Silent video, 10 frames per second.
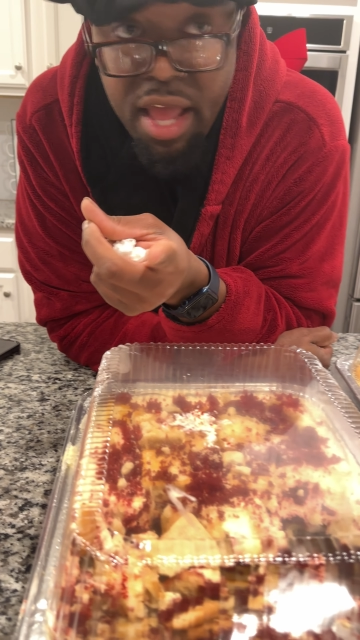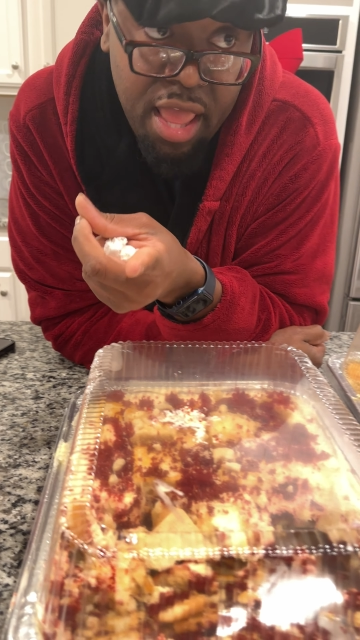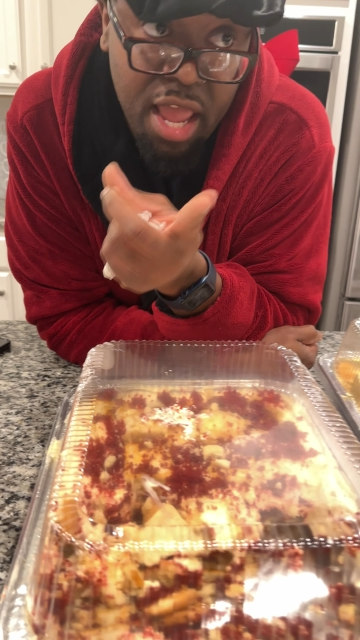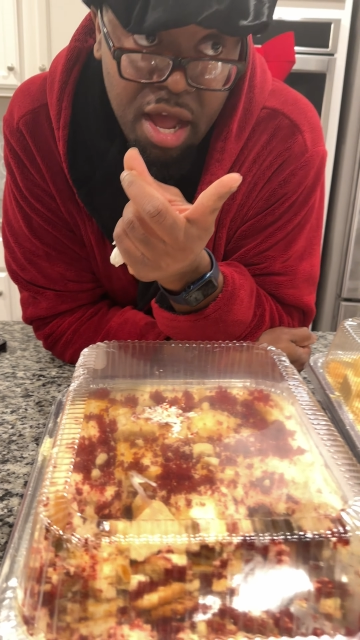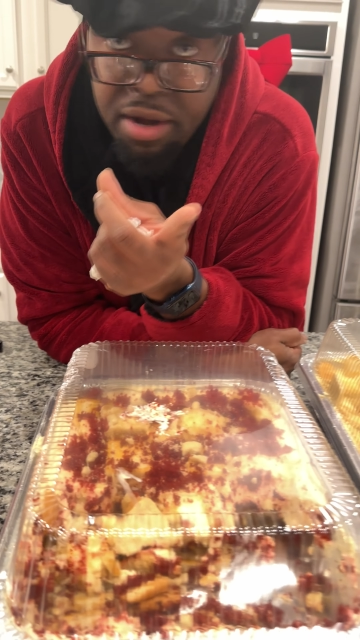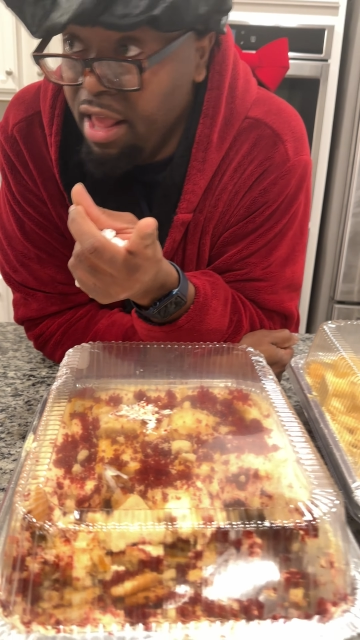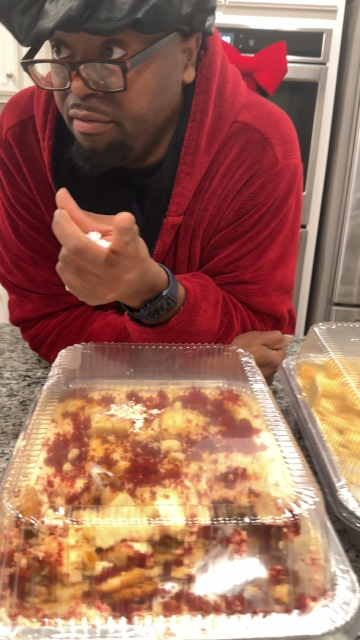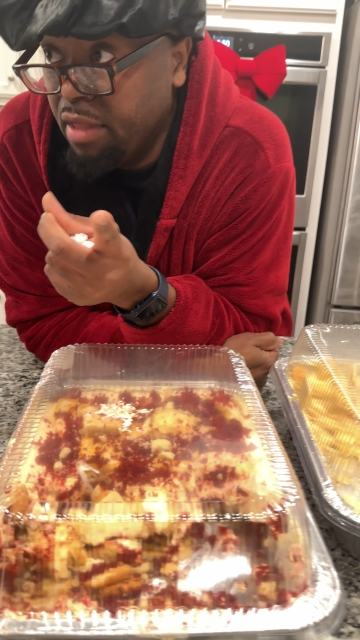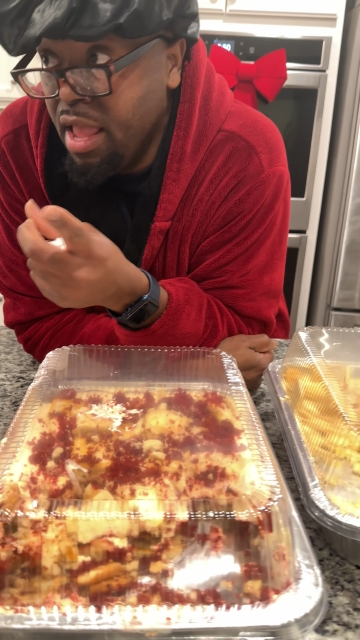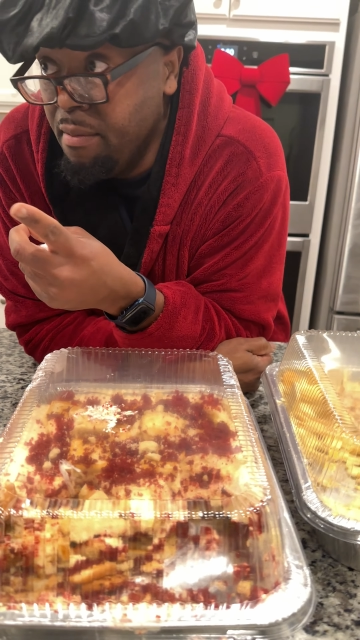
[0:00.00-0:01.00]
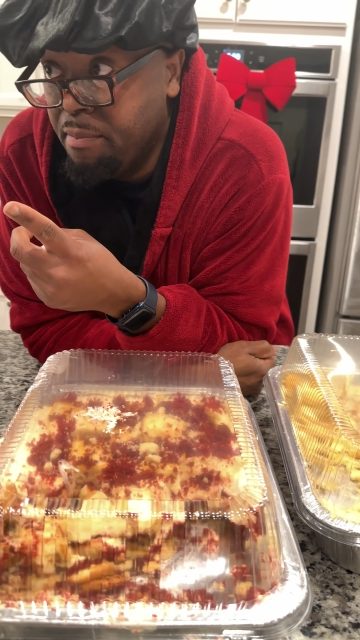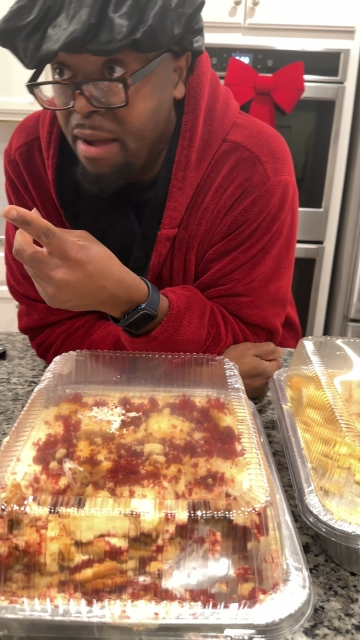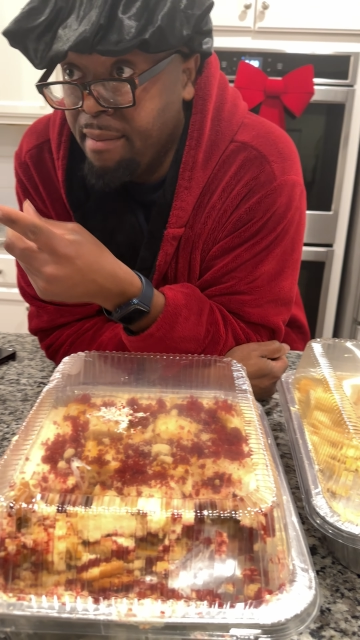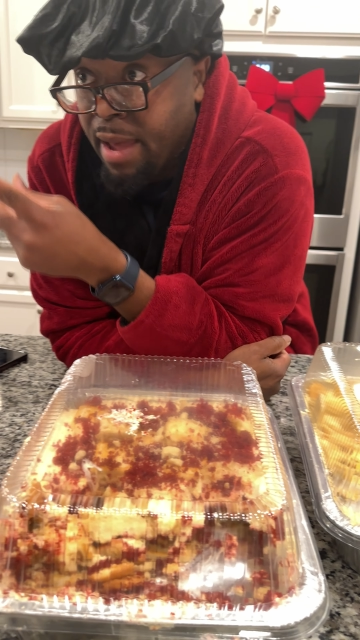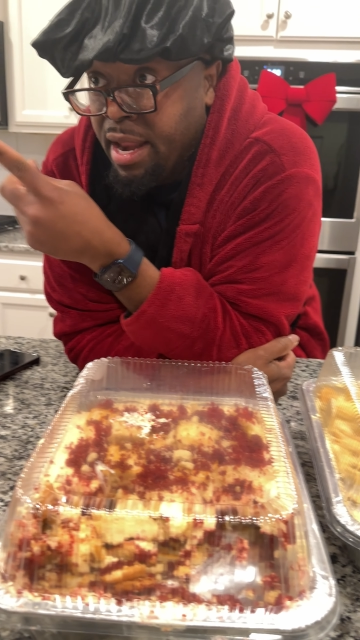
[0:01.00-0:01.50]
He
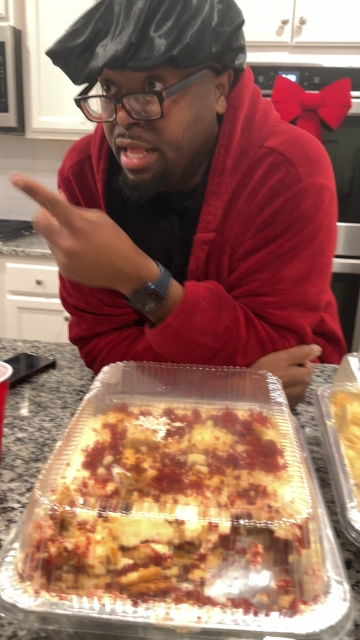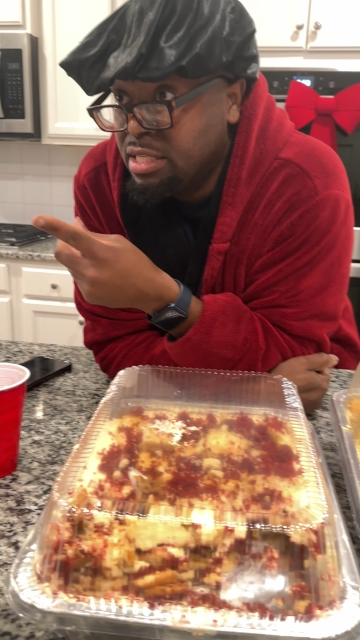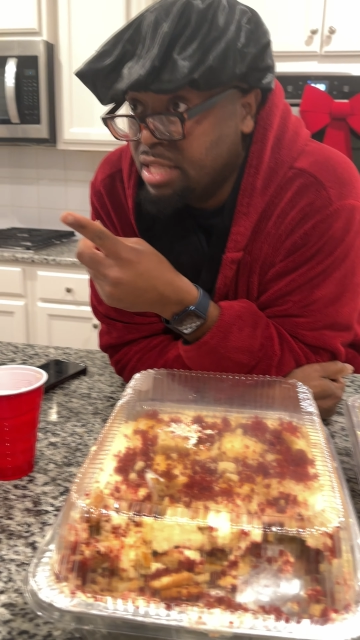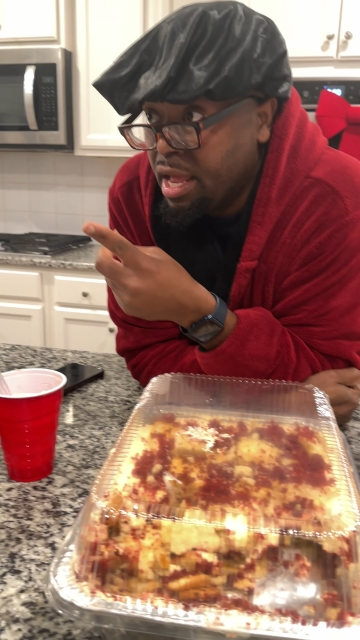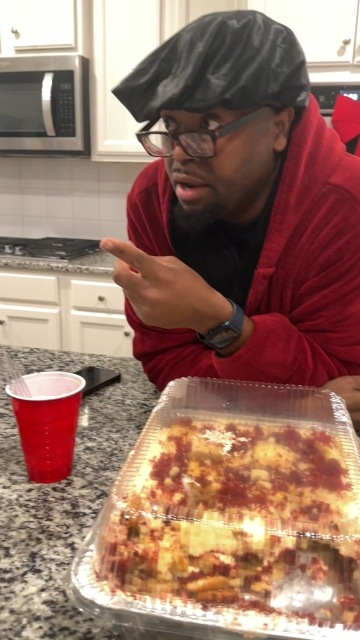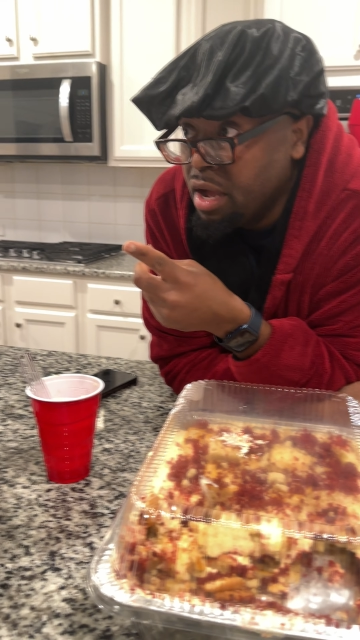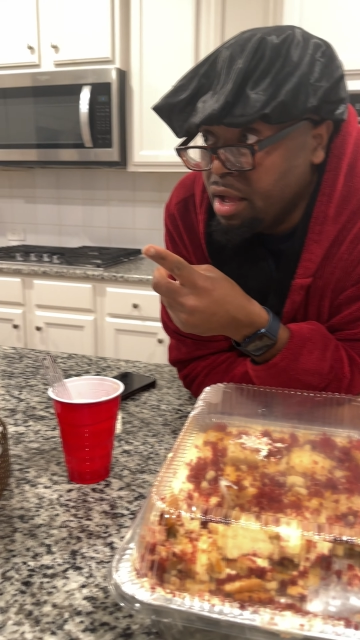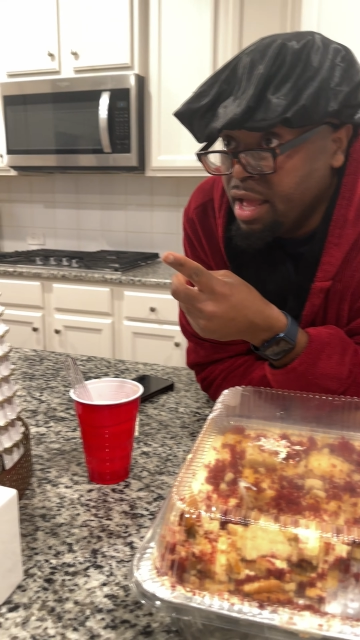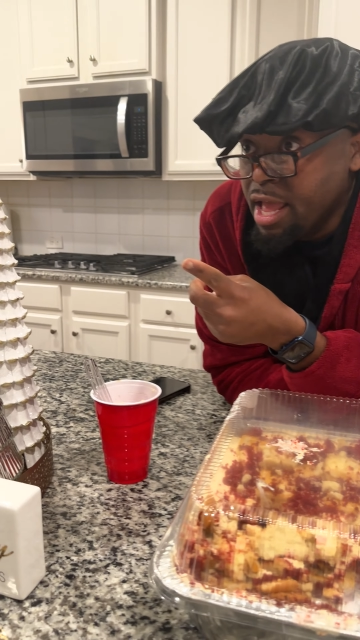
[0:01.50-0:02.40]
probably ain't even studying her.